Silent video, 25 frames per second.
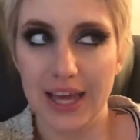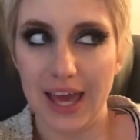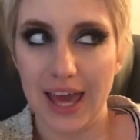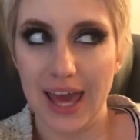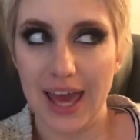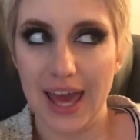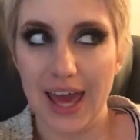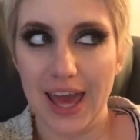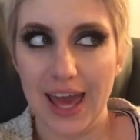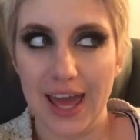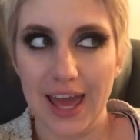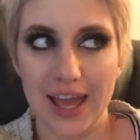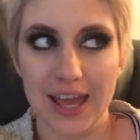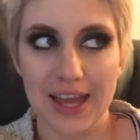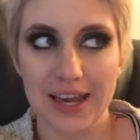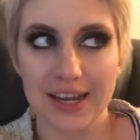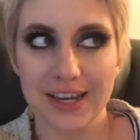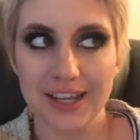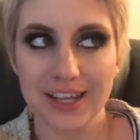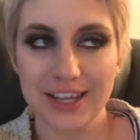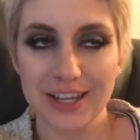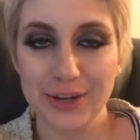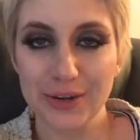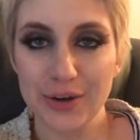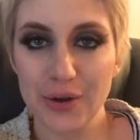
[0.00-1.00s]
And
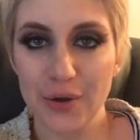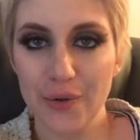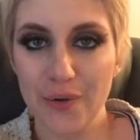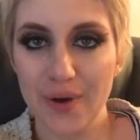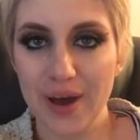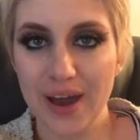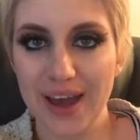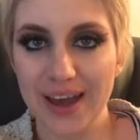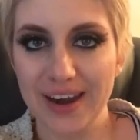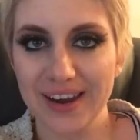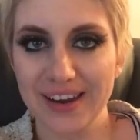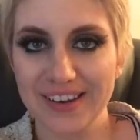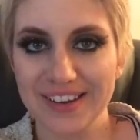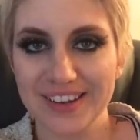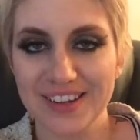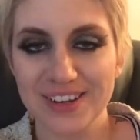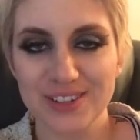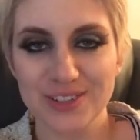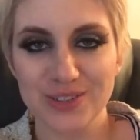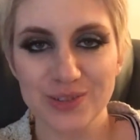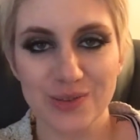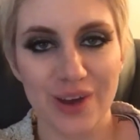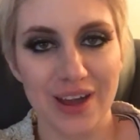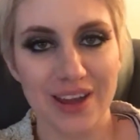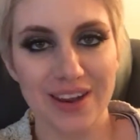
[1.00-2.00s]
you know what?
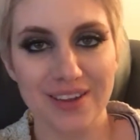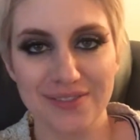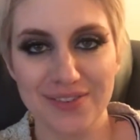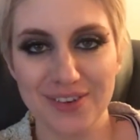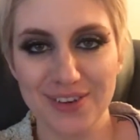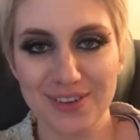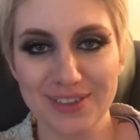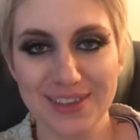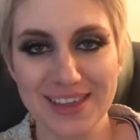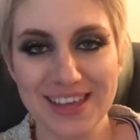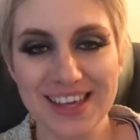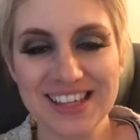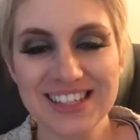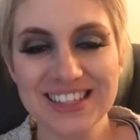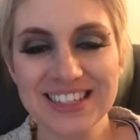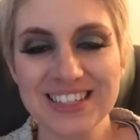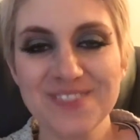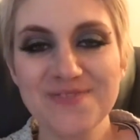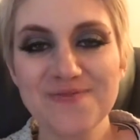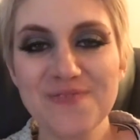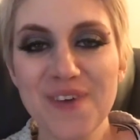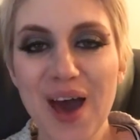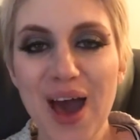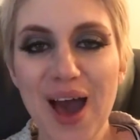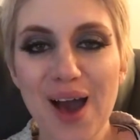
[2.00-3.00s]
There's quite a few things,
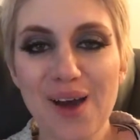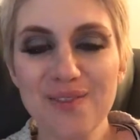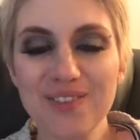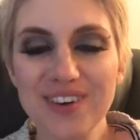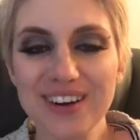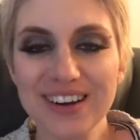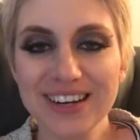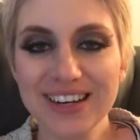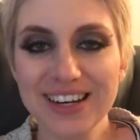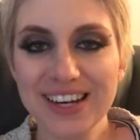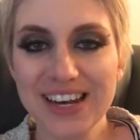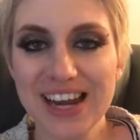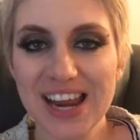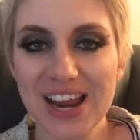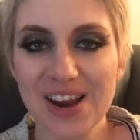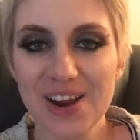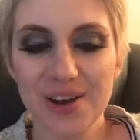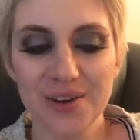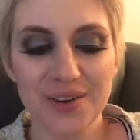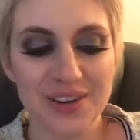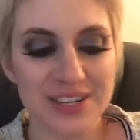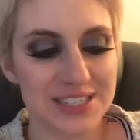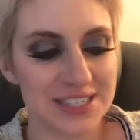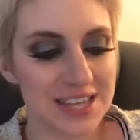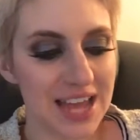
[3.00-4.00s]
but we're going to
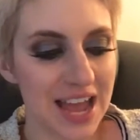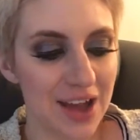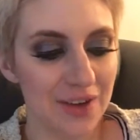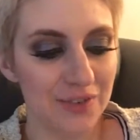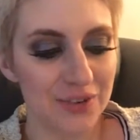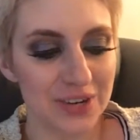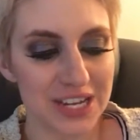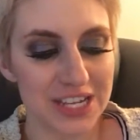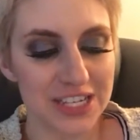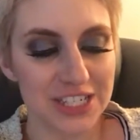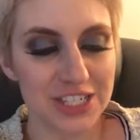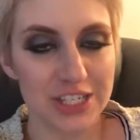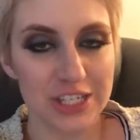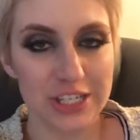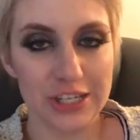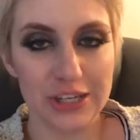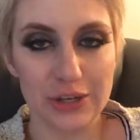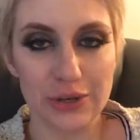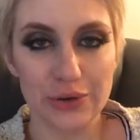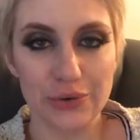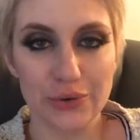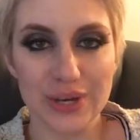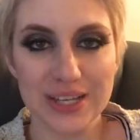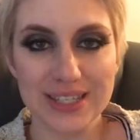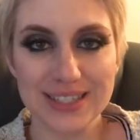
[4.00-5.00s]
narrow it down
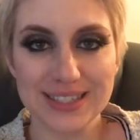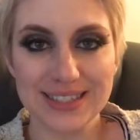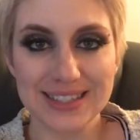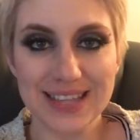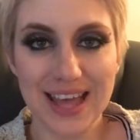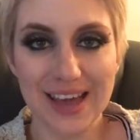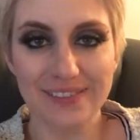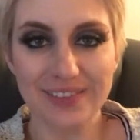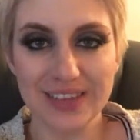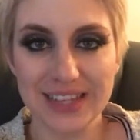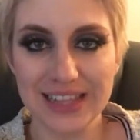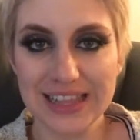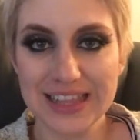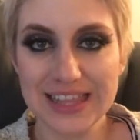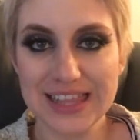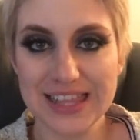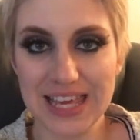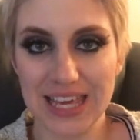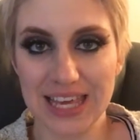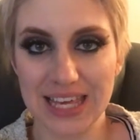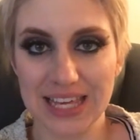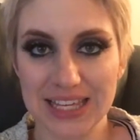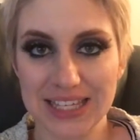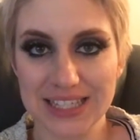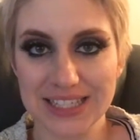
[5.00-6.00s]
to seven
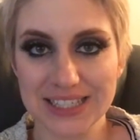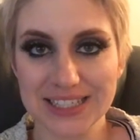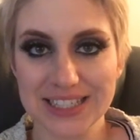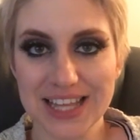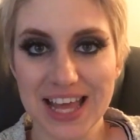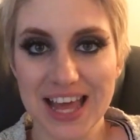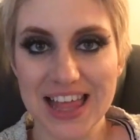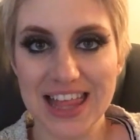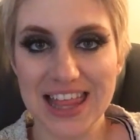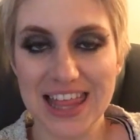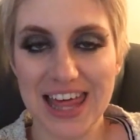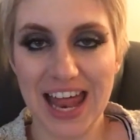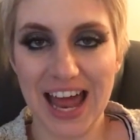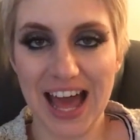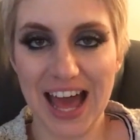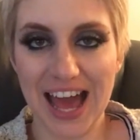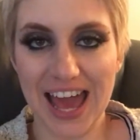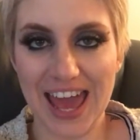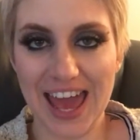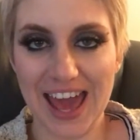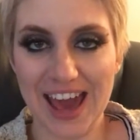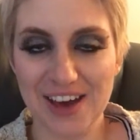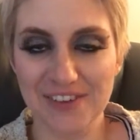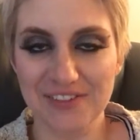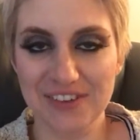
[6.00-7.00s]
things that
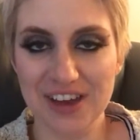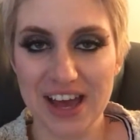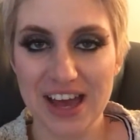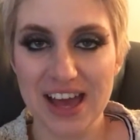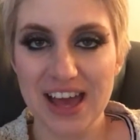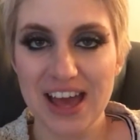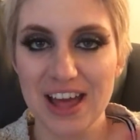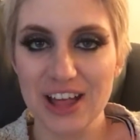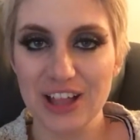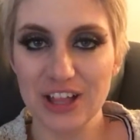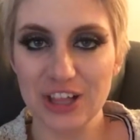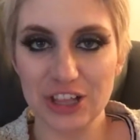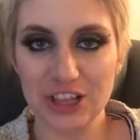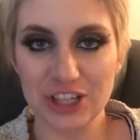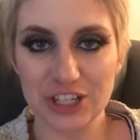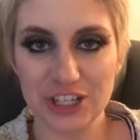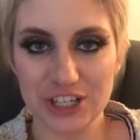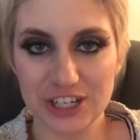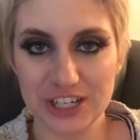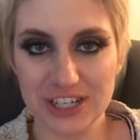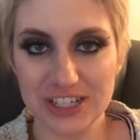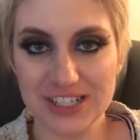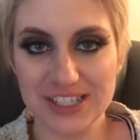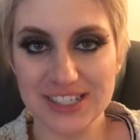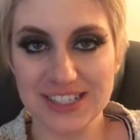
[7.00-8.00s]
I have
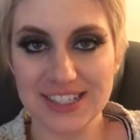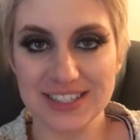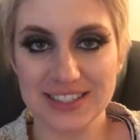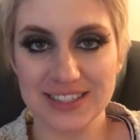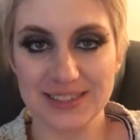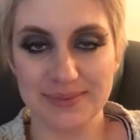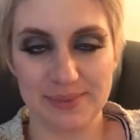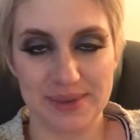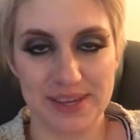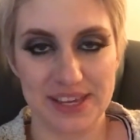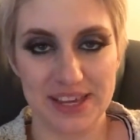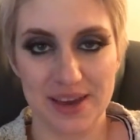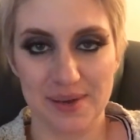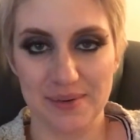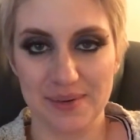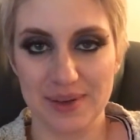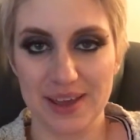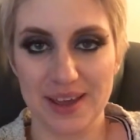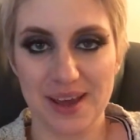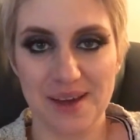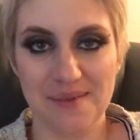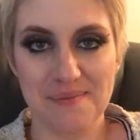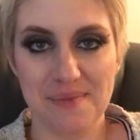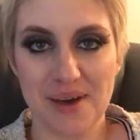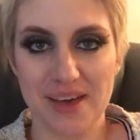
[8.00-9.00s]
learned since
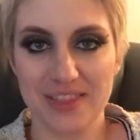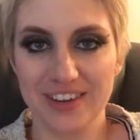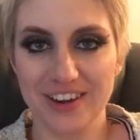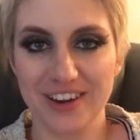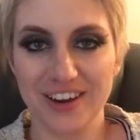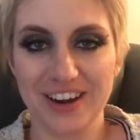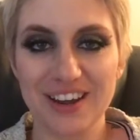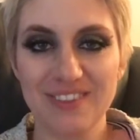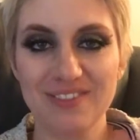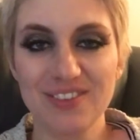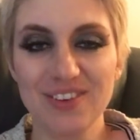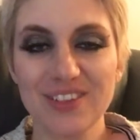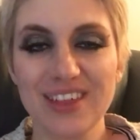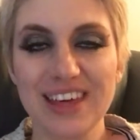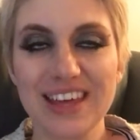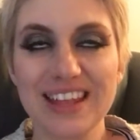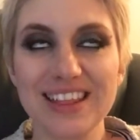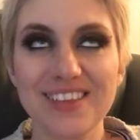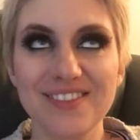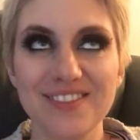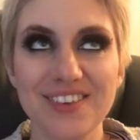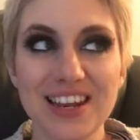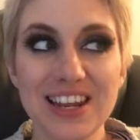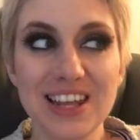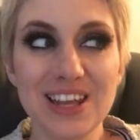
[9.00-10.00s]
becoming a mother. If you like
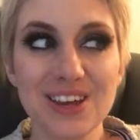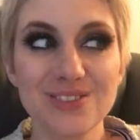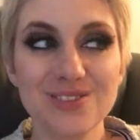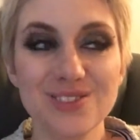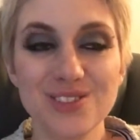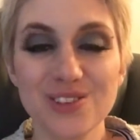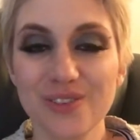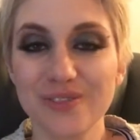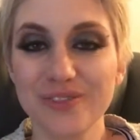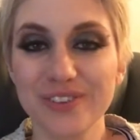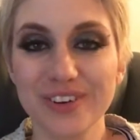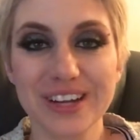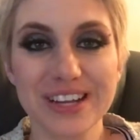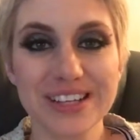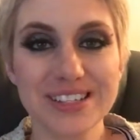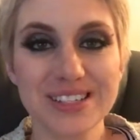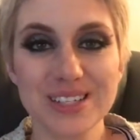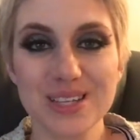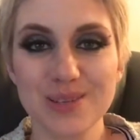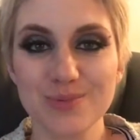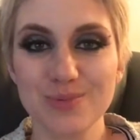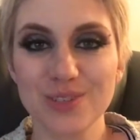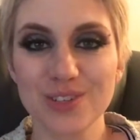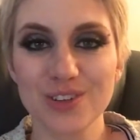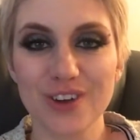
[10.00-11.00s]
the video, don't forget to
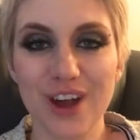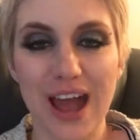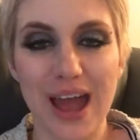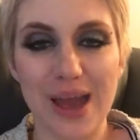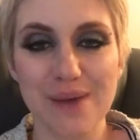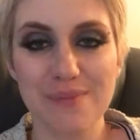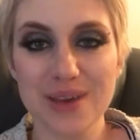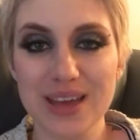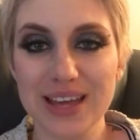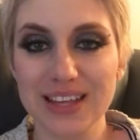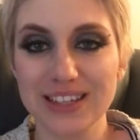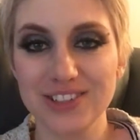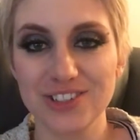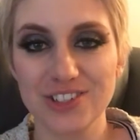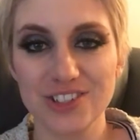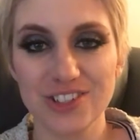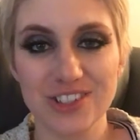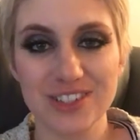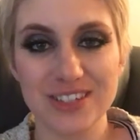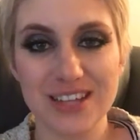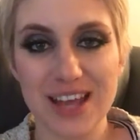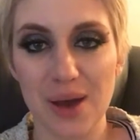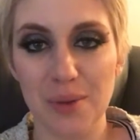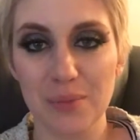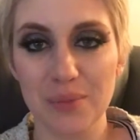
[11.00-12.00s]
subscribe. It's
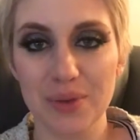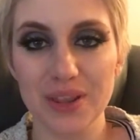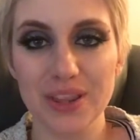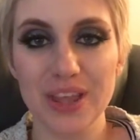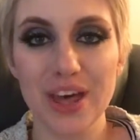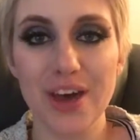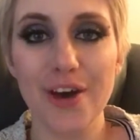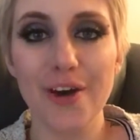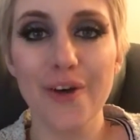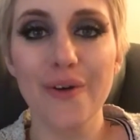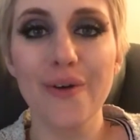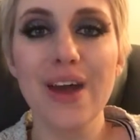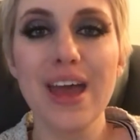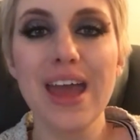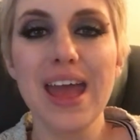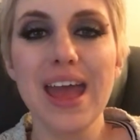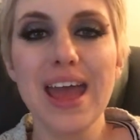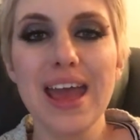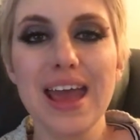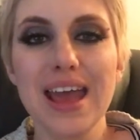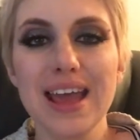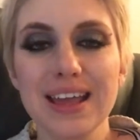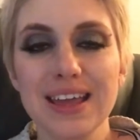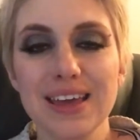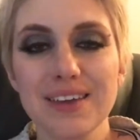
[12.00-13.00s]
just down below.
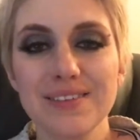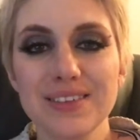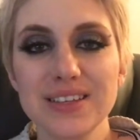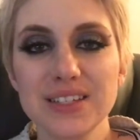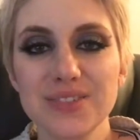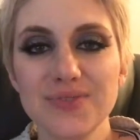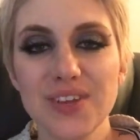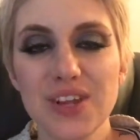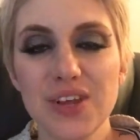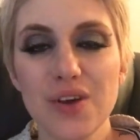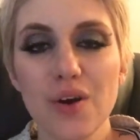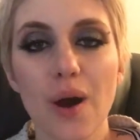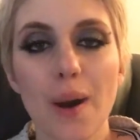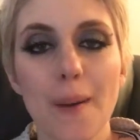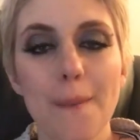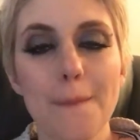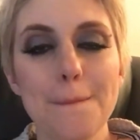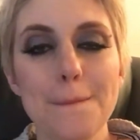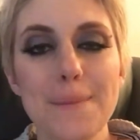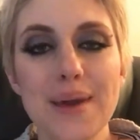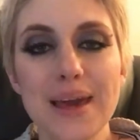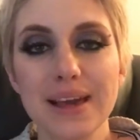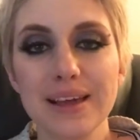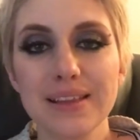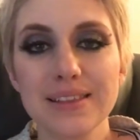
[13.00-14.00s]
Give this video a
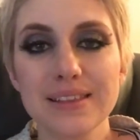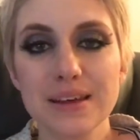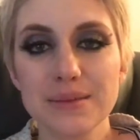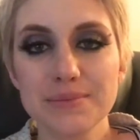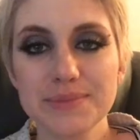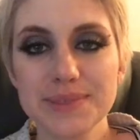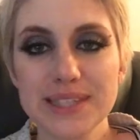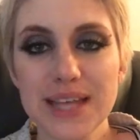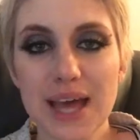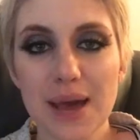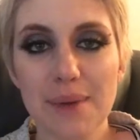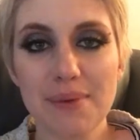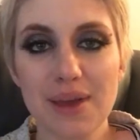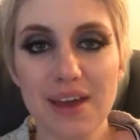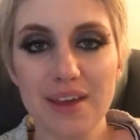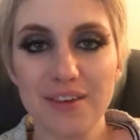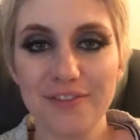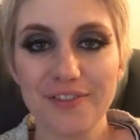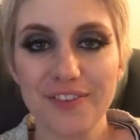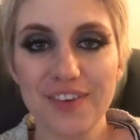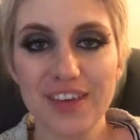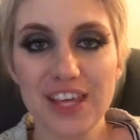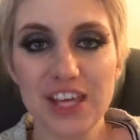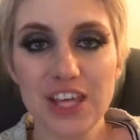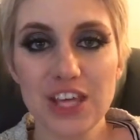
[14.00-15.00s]
big thumbs up if
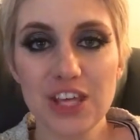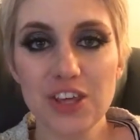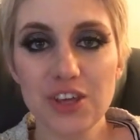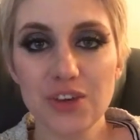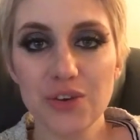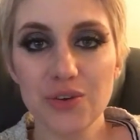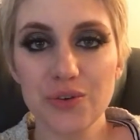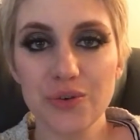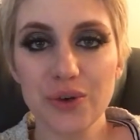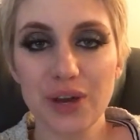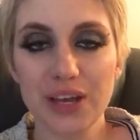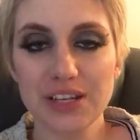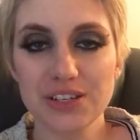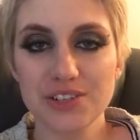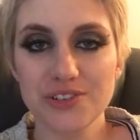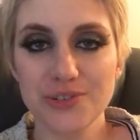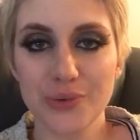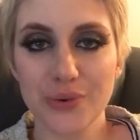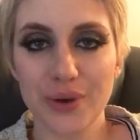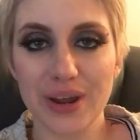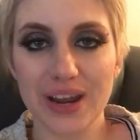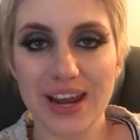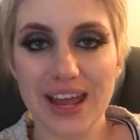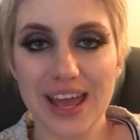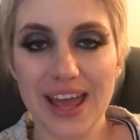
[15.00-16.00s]
you
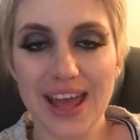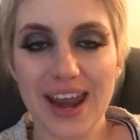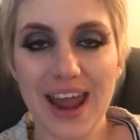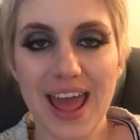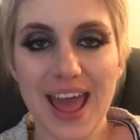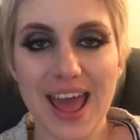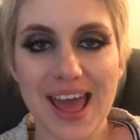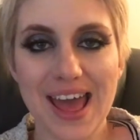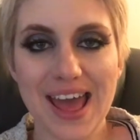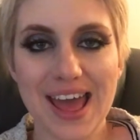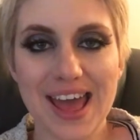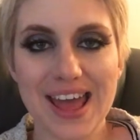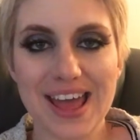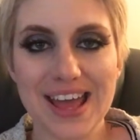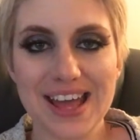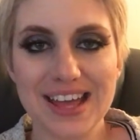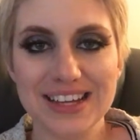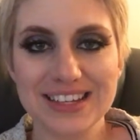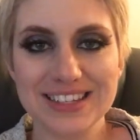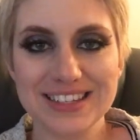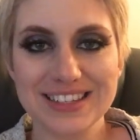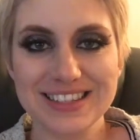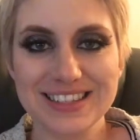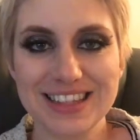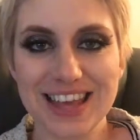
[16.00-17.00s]
enjoyed it,
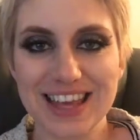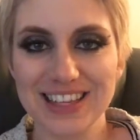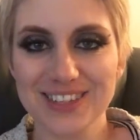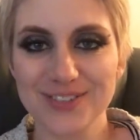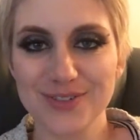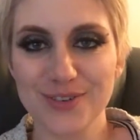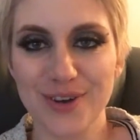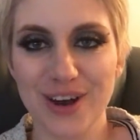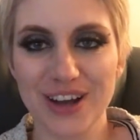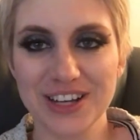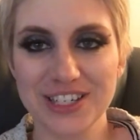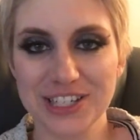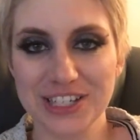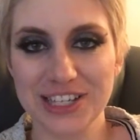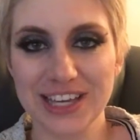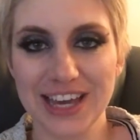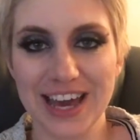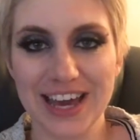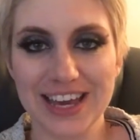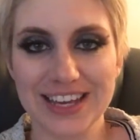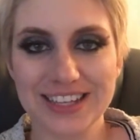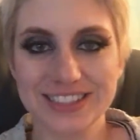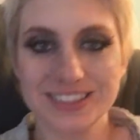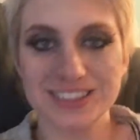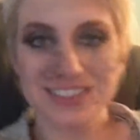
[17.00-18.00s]
and thanks for watching,
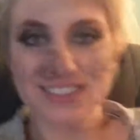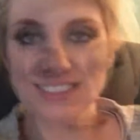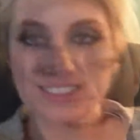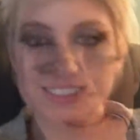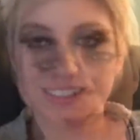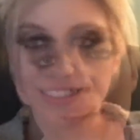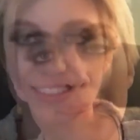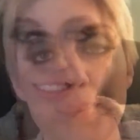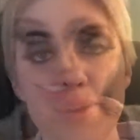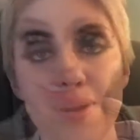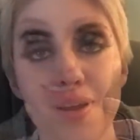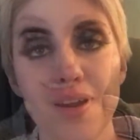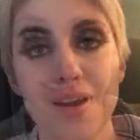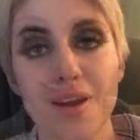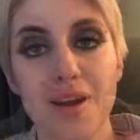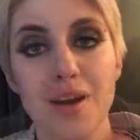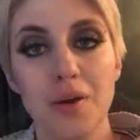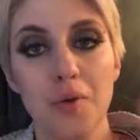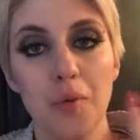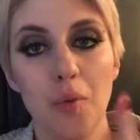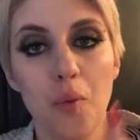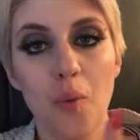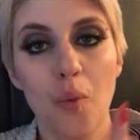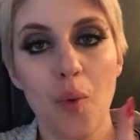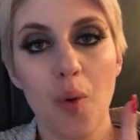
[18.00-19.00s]
guys. Number
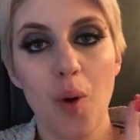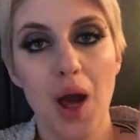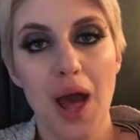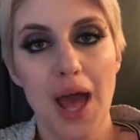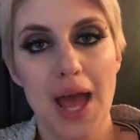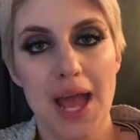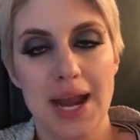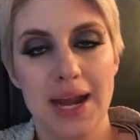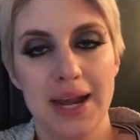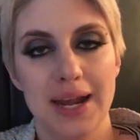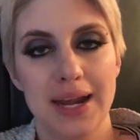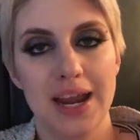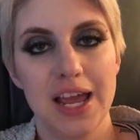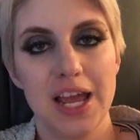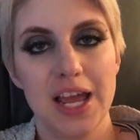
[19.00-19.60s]
one,